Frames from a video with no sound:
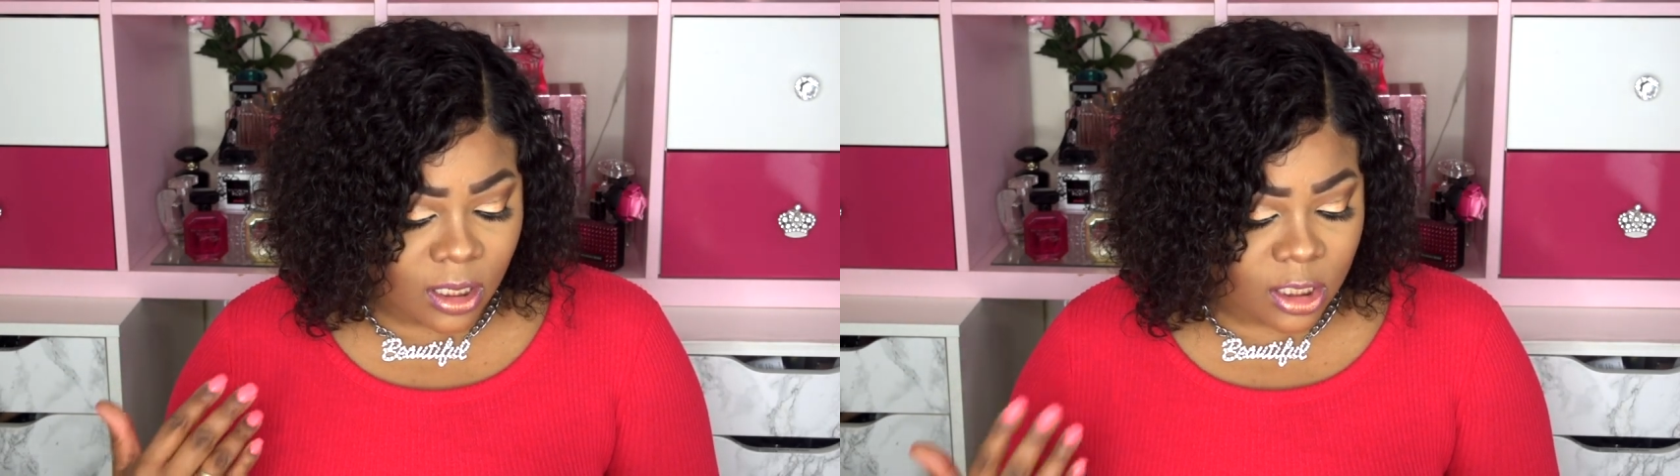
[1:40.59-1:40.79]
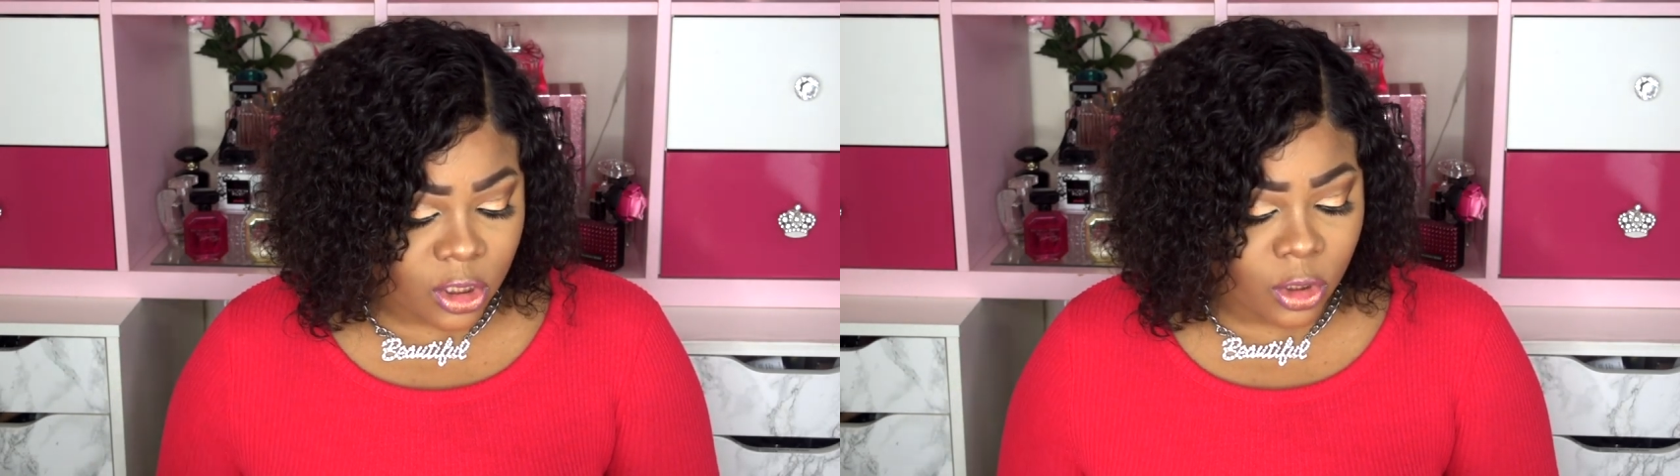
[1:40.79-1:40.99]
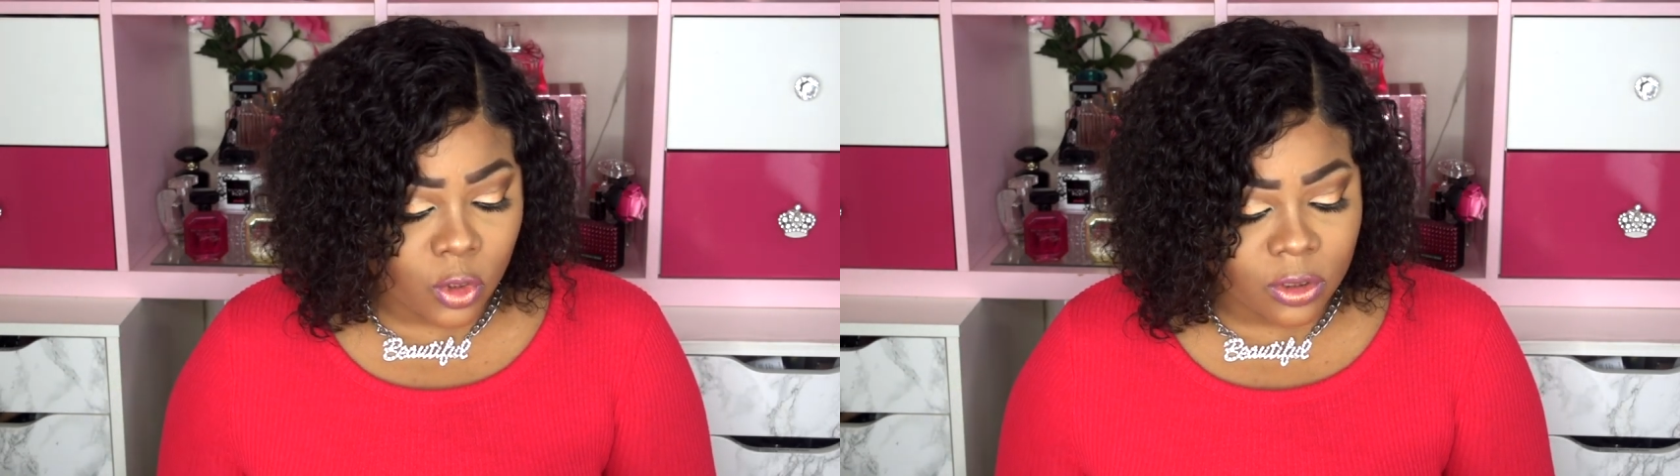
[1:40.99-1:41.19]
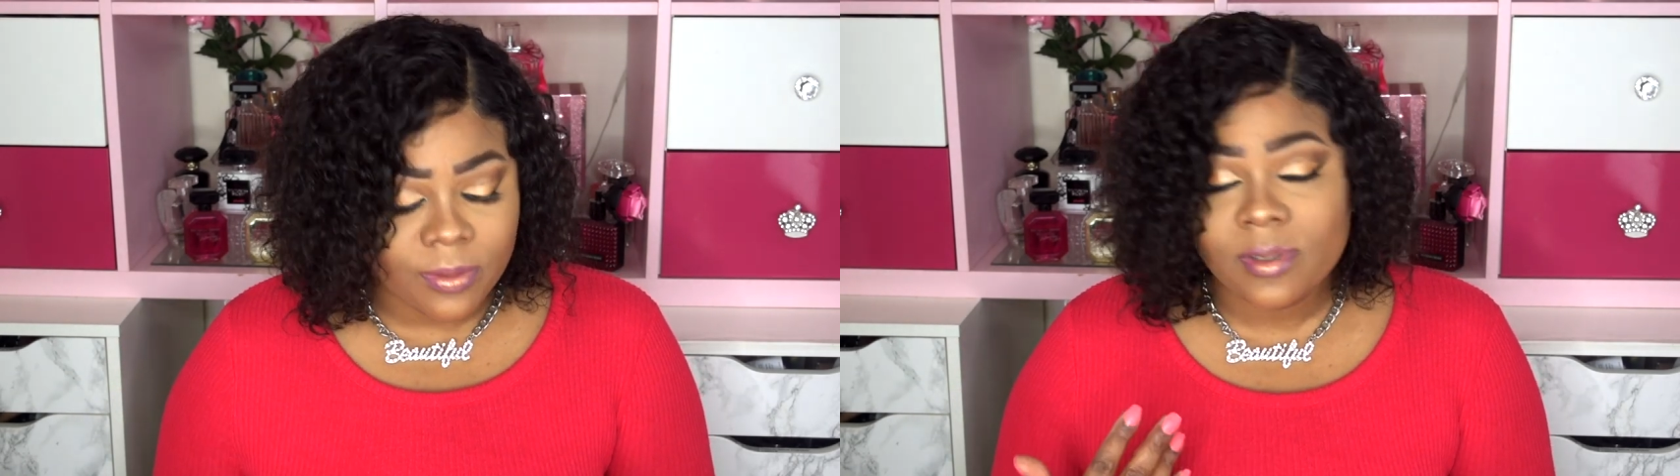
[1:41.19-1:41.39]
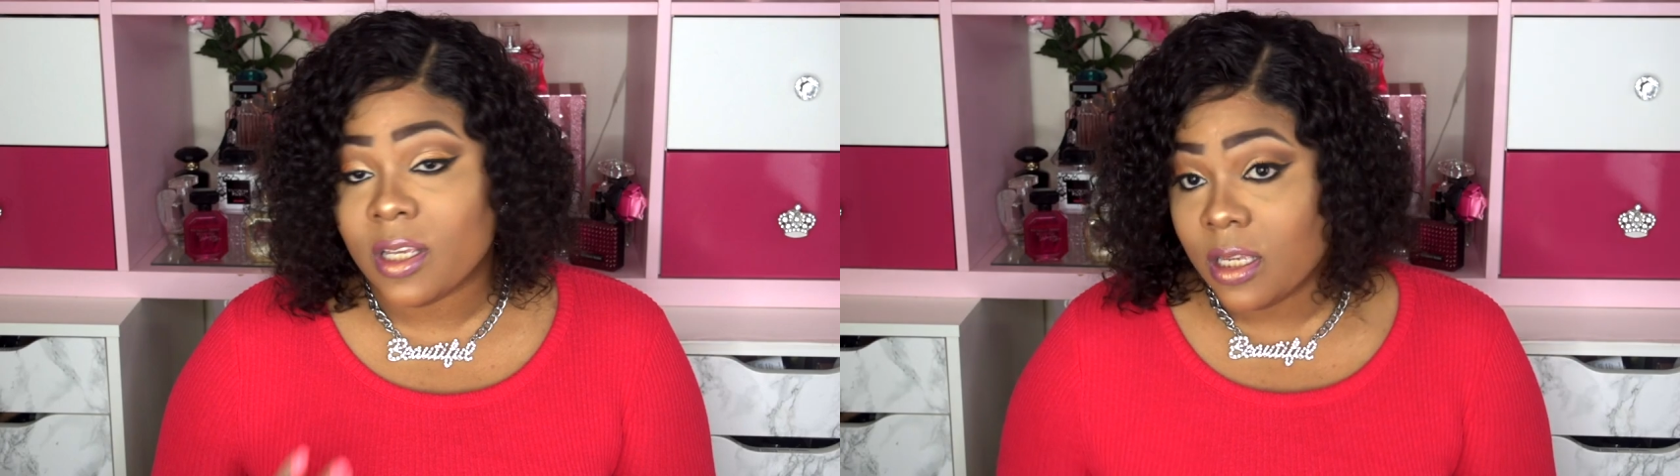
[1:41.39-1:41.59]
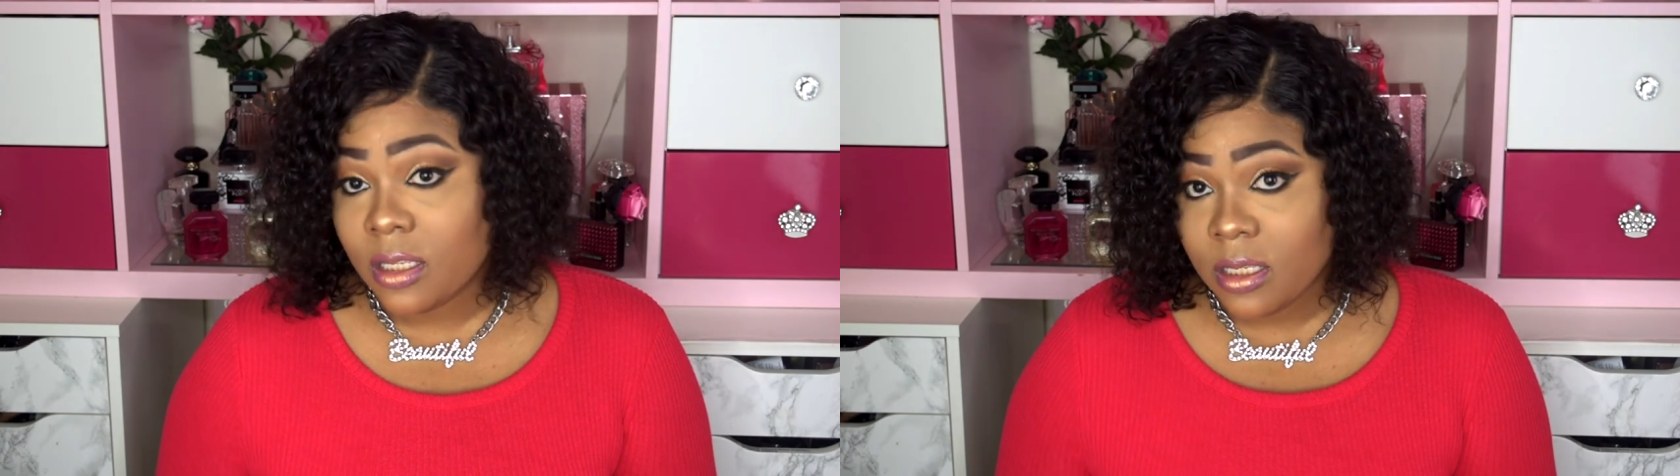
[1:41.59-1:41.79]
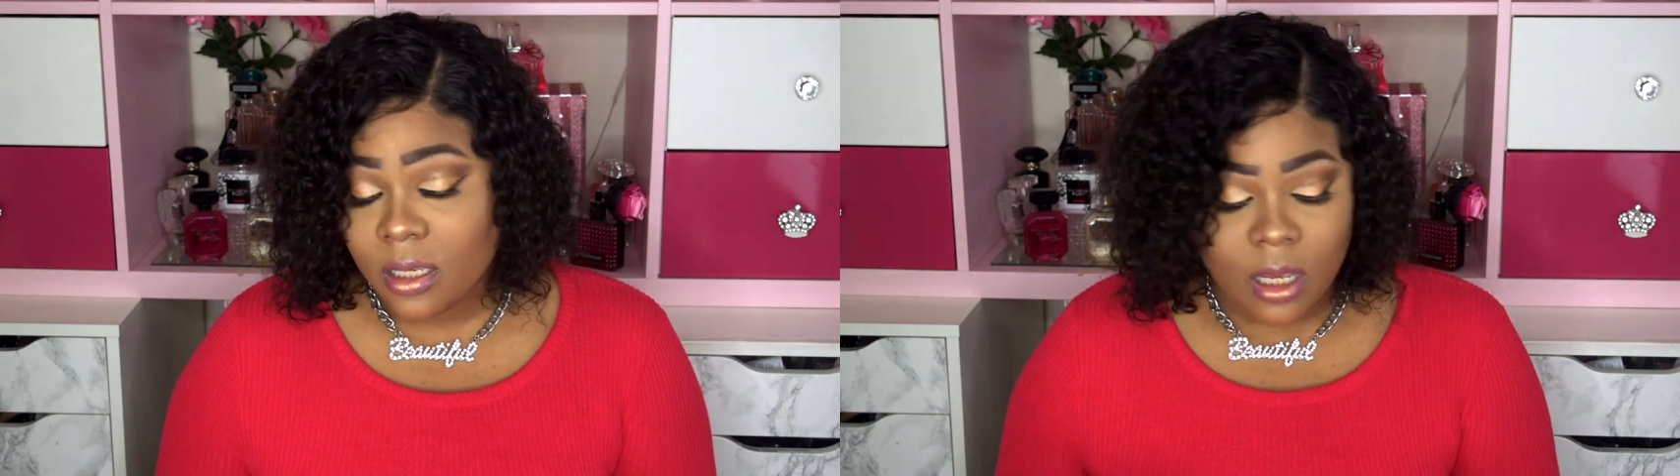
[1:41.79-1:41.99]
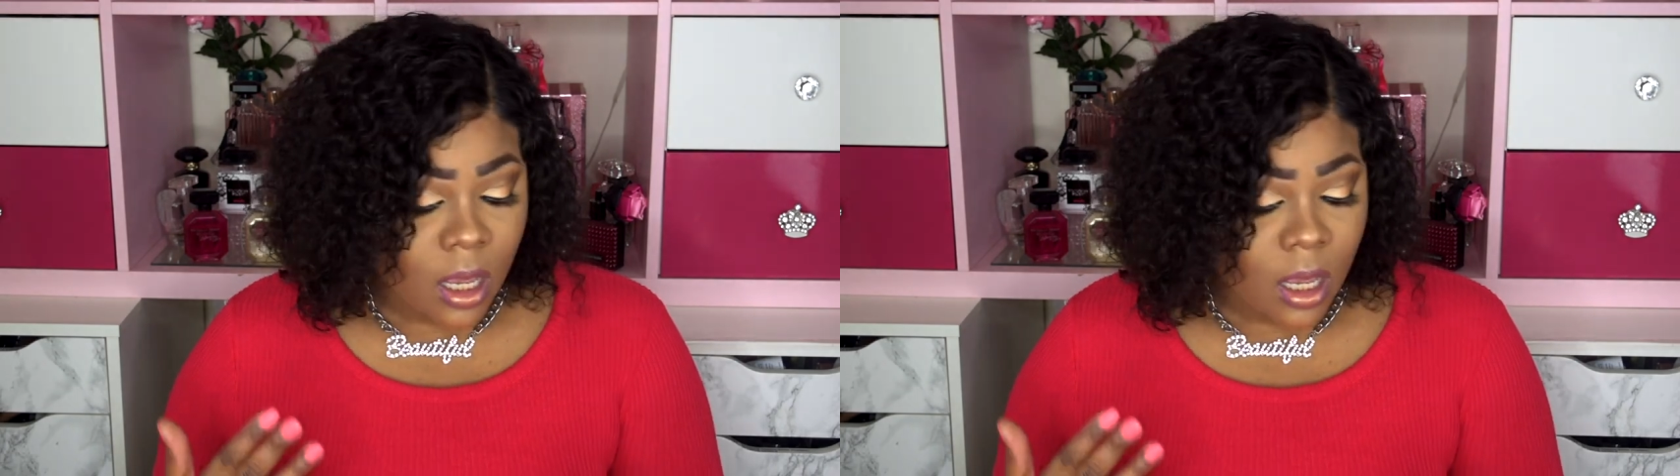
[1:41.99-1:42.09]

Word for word: to exclusive scents,